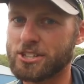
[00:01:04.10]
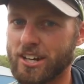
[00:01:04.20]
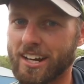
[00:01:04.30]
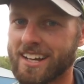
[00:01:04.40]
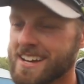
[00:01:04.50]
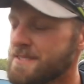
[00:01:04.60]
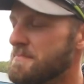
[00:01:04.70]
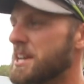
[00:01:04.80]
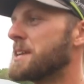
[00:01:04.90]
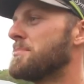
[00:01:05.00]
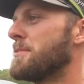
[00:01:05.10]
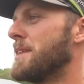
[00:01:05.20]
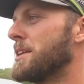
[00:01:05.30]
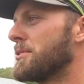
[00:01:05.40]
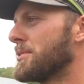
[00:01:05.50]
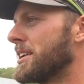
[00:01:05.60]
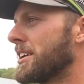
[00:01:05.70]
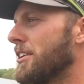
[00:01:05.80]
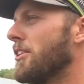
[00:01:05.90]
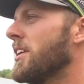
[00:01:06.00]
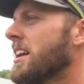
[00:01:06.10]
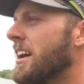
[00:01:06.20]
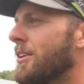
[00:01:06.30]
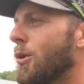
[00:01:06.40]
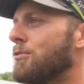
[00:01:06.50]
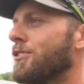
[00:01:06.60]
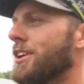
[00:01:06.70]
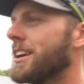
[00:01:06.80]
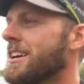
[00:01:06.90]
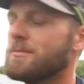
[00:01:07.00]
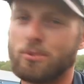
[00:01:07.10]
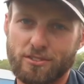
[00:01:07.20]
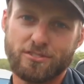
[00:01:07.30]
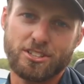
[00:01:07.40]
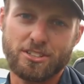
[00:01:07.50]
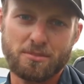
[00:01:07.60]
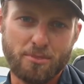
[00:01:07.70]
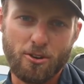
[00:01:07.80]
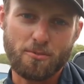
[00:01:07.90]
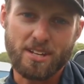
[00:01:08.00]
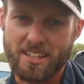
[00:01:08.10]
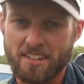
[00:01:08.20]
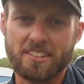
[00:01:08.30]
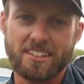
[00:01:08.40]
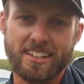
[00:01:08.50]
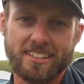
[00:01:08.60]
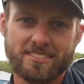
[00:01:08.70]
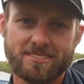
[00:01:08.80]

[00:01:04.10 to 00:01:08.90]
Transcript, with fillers: the truck, make up our mind where we're gonna go, and hopefully put a fish in the boat by the end of the day.